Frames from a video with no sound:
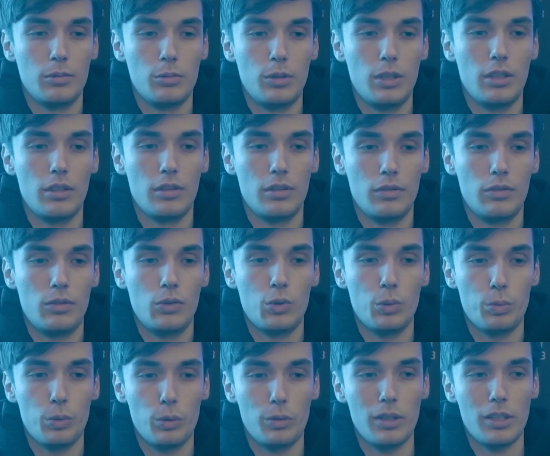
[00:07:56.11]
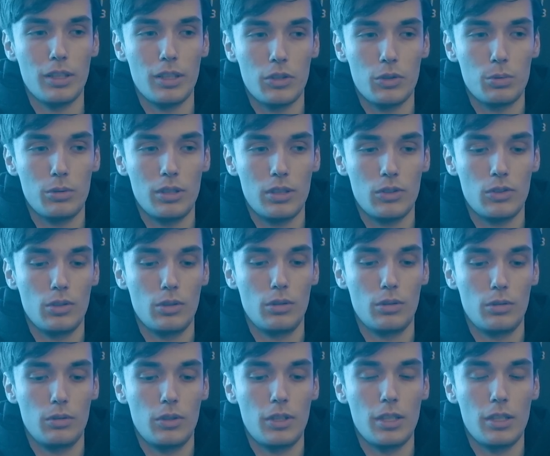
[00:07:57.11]
We have Super Week next week,
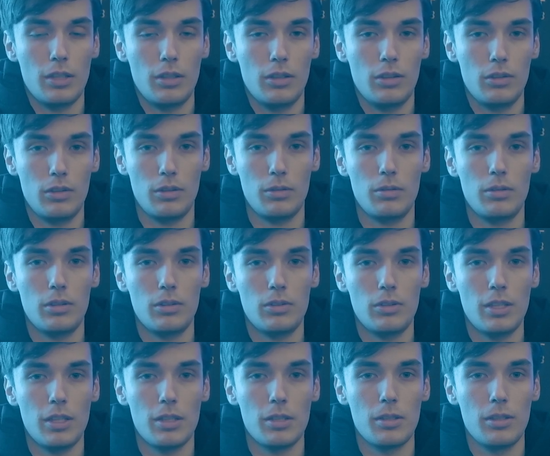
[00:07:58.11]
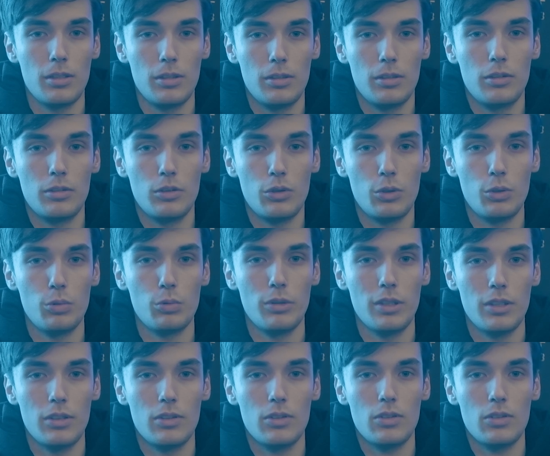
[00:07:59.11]
so taking 2
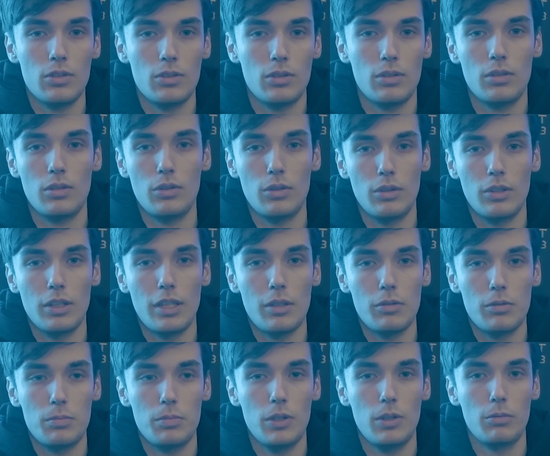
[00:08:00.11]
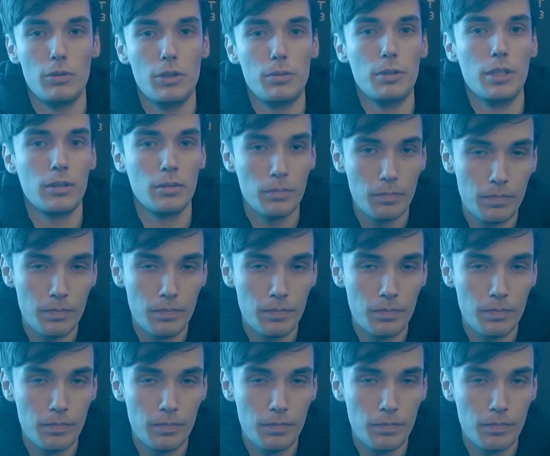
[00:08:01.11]
wins during that would be really big.